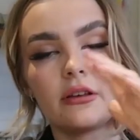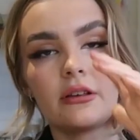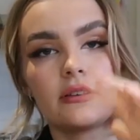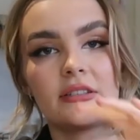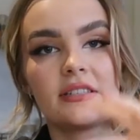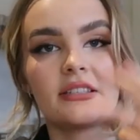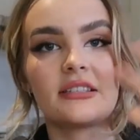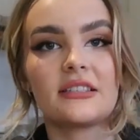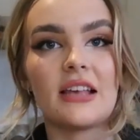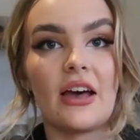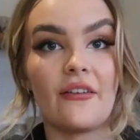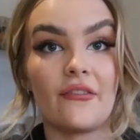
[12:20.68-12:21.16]

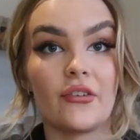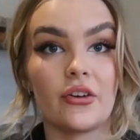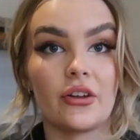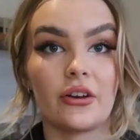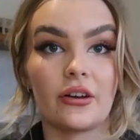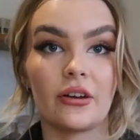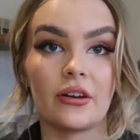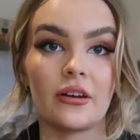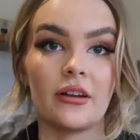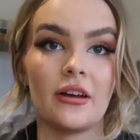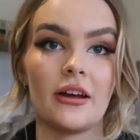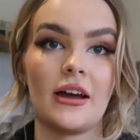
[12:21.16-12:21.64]

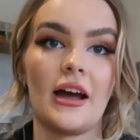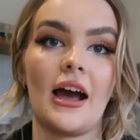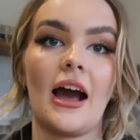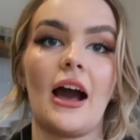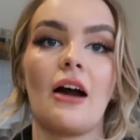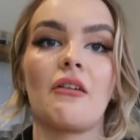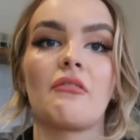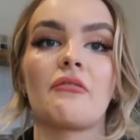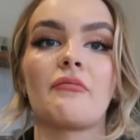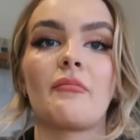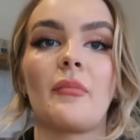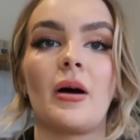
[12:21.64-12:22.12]
7
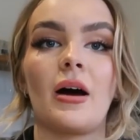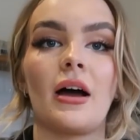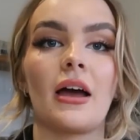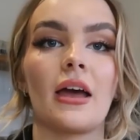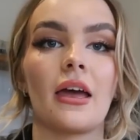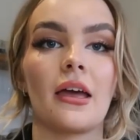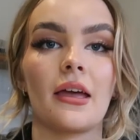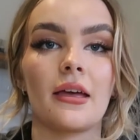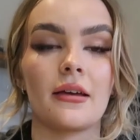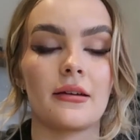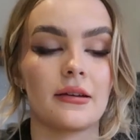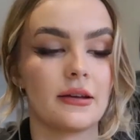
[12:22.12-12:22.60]
out of
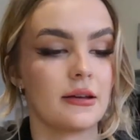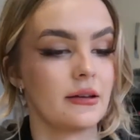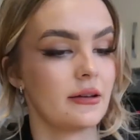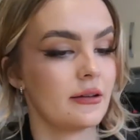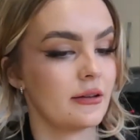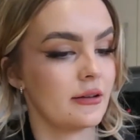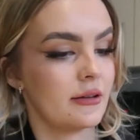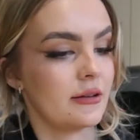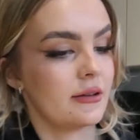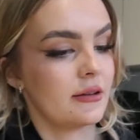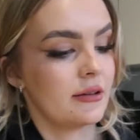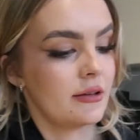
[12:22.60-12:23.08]
my
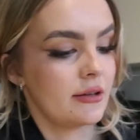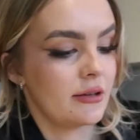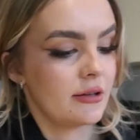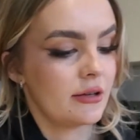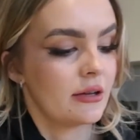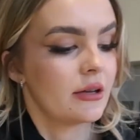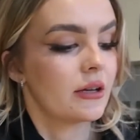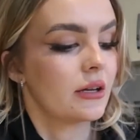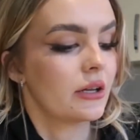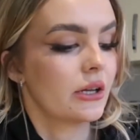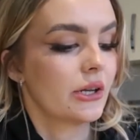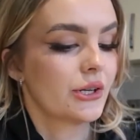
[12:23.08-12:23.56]

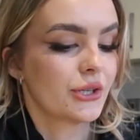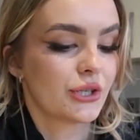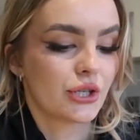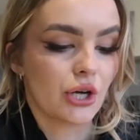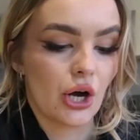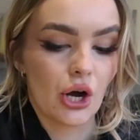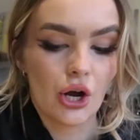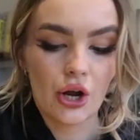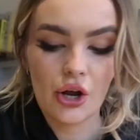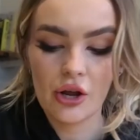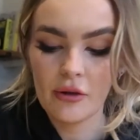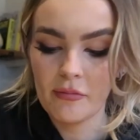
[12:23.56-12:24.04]

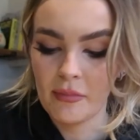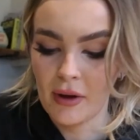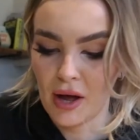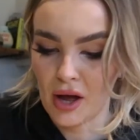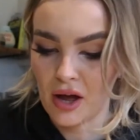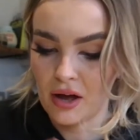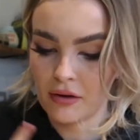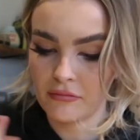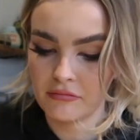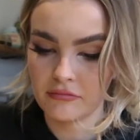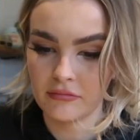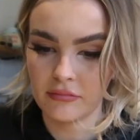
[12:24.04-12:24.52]
dough,
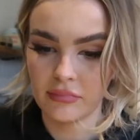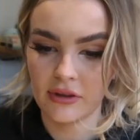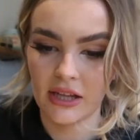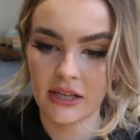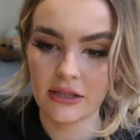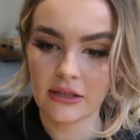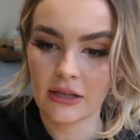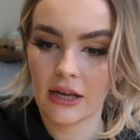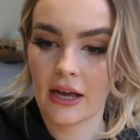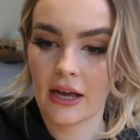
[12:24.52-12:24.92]
but that's